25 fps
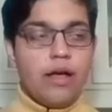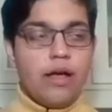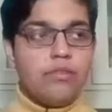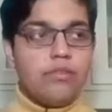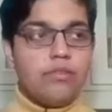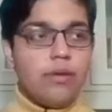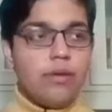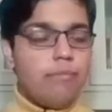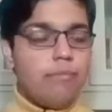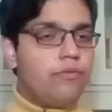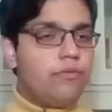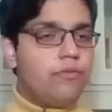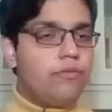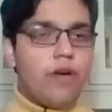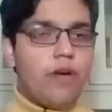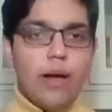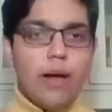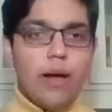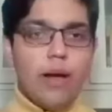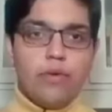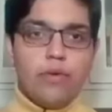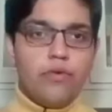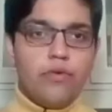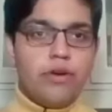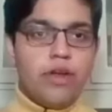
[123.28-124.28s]
Some
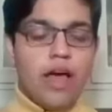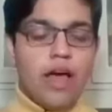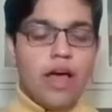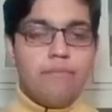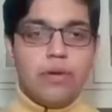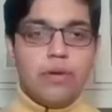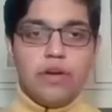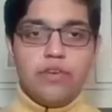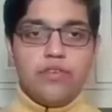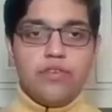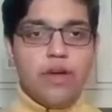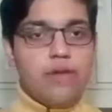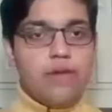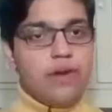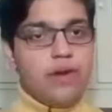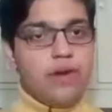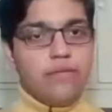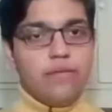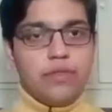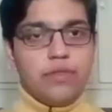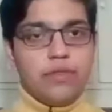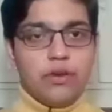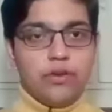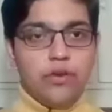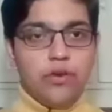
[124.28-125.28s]
farmer would have been traveling
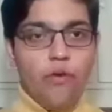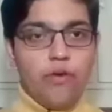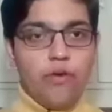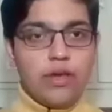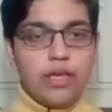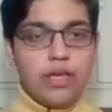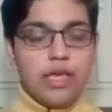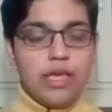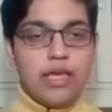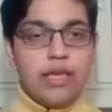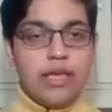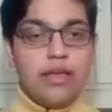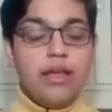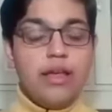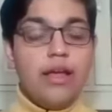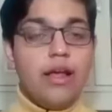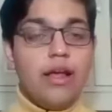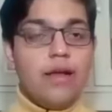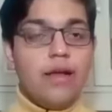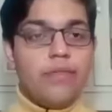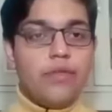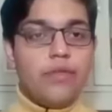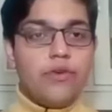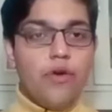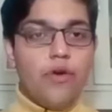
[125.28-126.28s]
with a donkey.
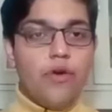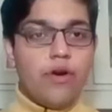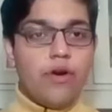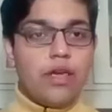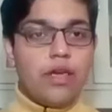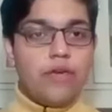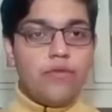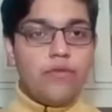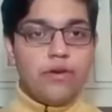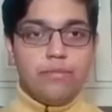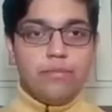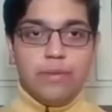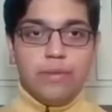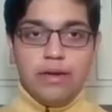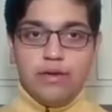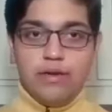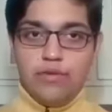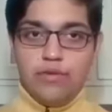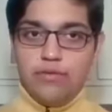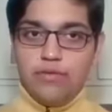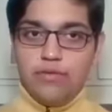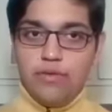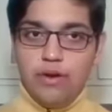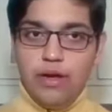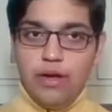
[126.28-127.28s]
The donkey would be
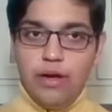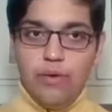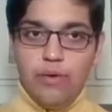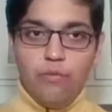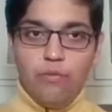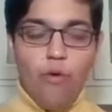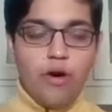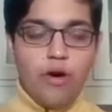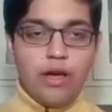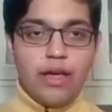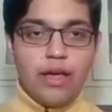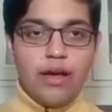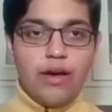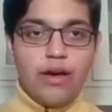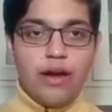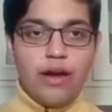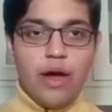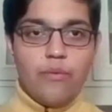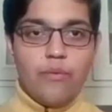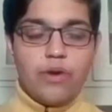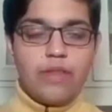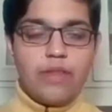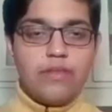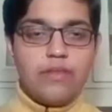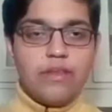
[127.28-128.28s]
walking
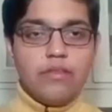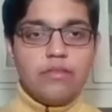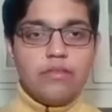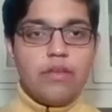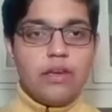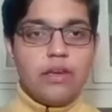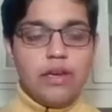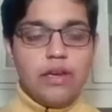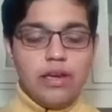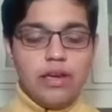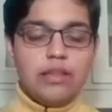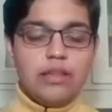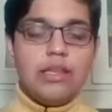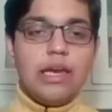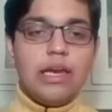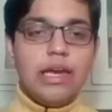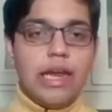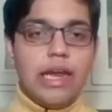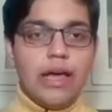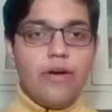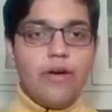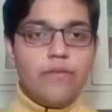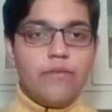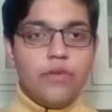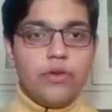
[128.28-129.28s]
around, and then suddenly the
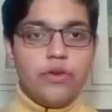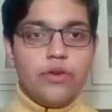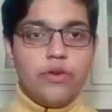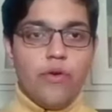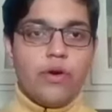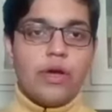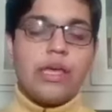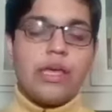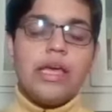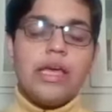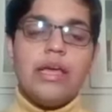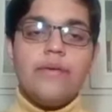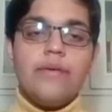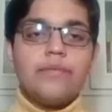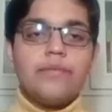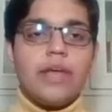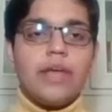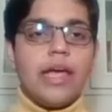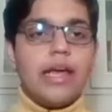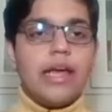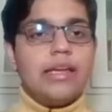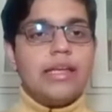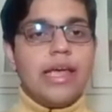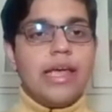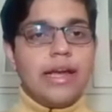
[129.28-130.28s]
leg of the donkey,
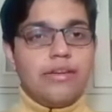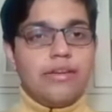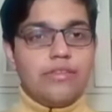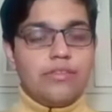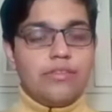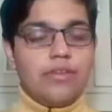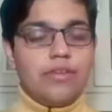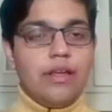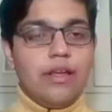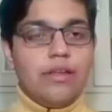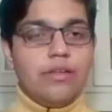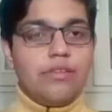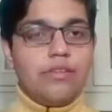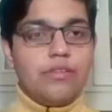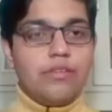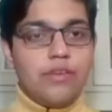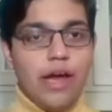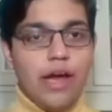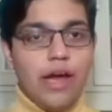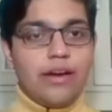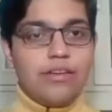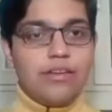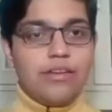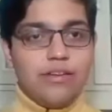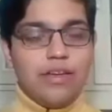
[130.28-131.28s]
it gets
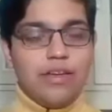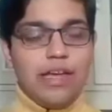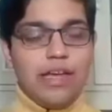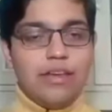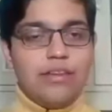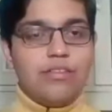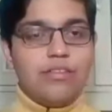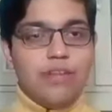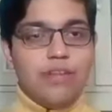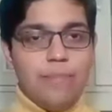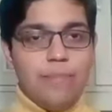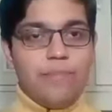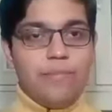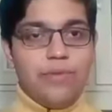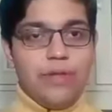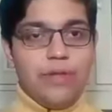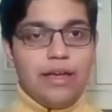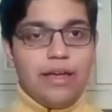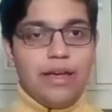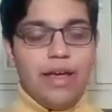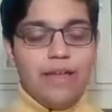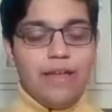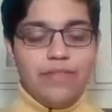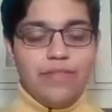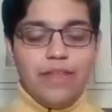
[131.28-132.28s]
stuck in
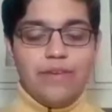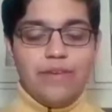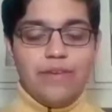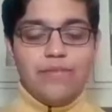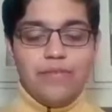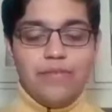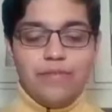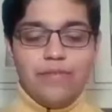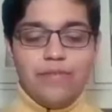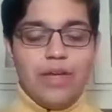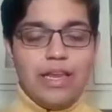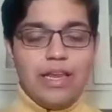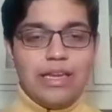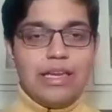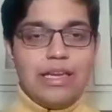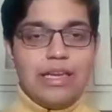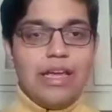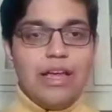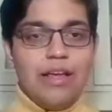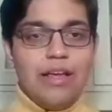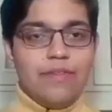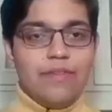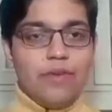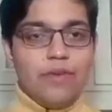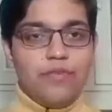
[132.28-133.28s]
something. And then when
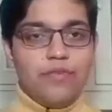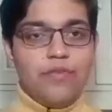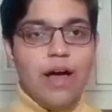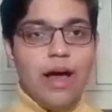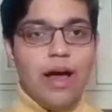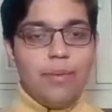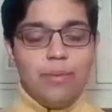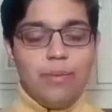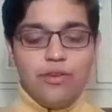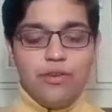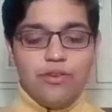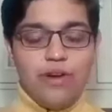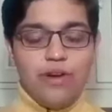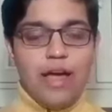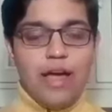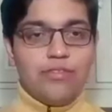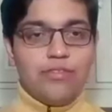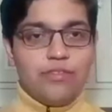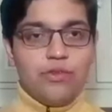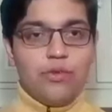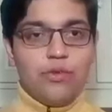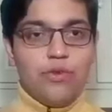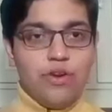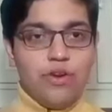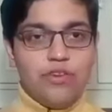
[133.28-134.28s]
the farmer
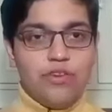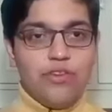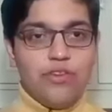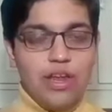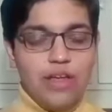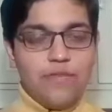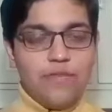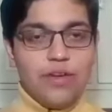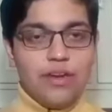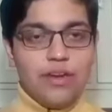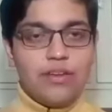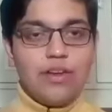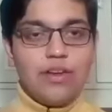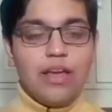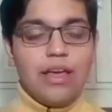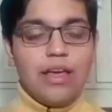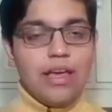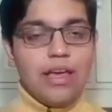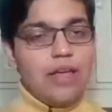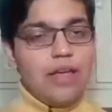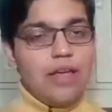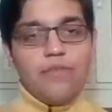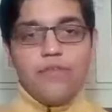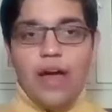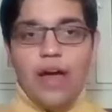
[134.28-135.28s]
tries to retrieve it,
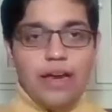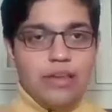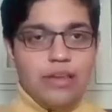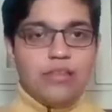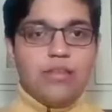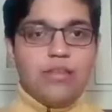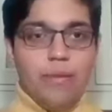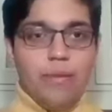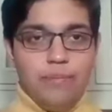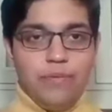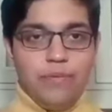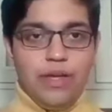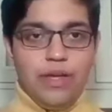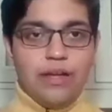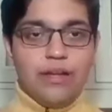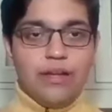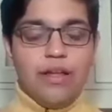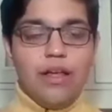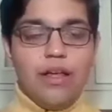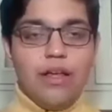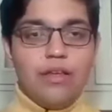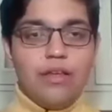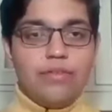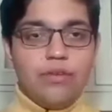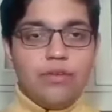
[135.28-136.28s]
he finds something.
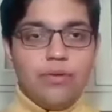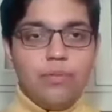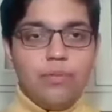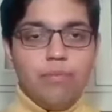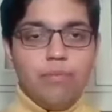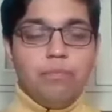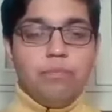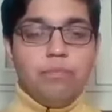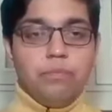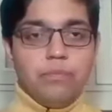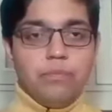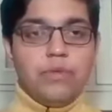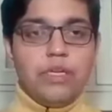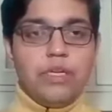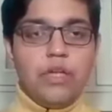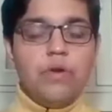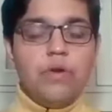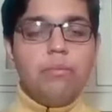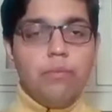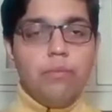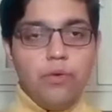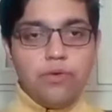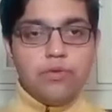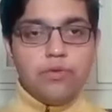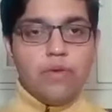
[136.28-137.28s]
So,
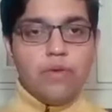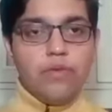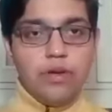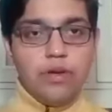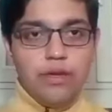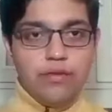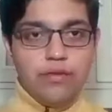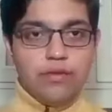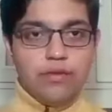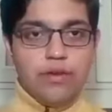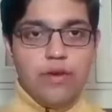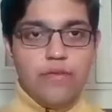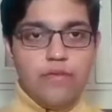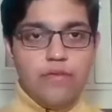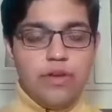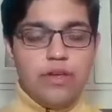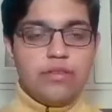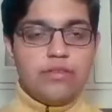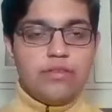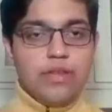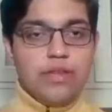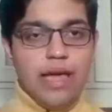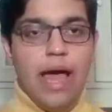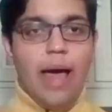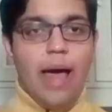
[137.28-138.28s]
most of the discoveries,
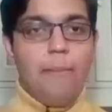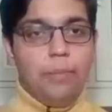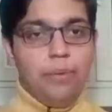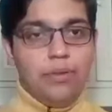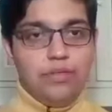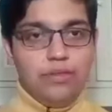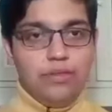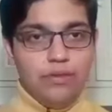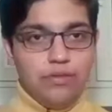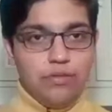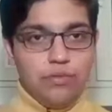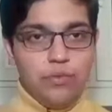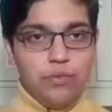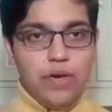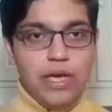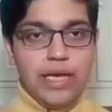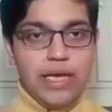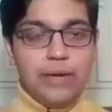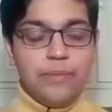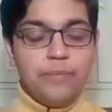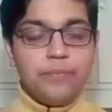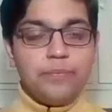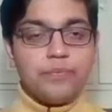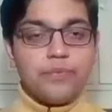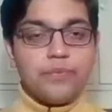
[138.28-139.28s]
they happen this way.